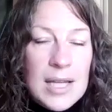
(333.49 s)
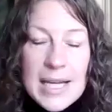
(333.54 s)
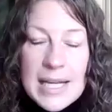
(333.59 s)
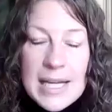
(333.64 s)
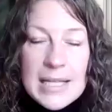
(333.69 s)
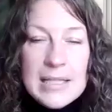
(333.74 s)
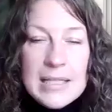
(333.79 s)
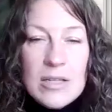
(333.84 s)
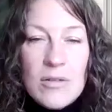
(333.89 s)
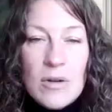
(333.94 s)
the
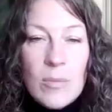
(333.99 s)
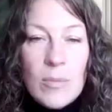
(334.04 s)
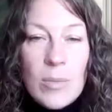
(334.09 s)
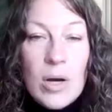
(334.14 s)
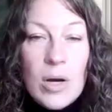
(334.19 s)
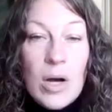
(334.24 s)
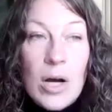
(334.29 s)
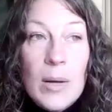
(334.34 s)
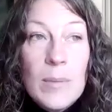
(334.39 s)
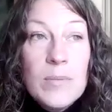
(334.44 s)
easier it
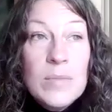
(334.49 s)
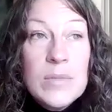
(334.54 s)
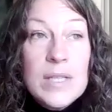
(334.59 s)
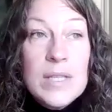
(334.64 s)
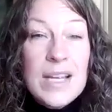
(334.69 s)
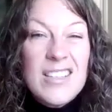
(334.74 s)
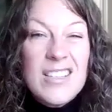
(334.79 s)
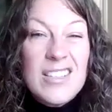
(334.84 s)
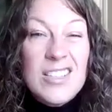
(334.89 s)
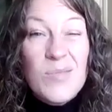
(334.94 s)

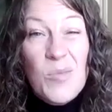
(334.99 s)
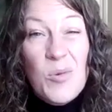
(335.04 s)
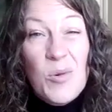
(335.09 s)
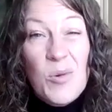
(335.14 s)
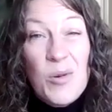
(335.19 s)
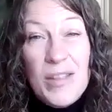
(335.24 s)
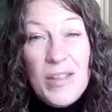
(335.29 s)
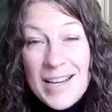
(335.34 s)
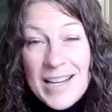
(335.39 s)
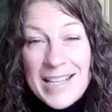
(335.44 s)
becomes and the
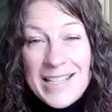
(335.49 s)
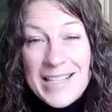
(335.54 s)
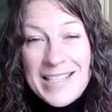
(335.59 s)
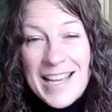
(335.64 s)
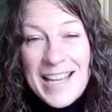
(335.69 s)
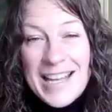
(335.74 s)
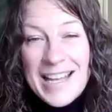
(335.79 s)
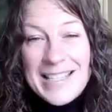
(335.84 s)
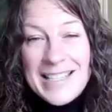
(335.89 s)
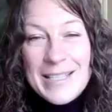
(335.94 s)
smaller the
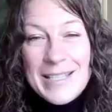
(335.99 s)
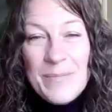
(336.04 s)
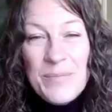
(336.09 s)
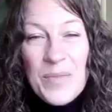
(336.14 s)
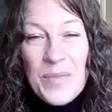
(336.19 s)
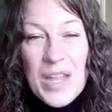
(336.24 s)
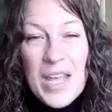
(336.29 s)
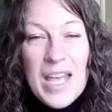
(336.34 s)
list gets.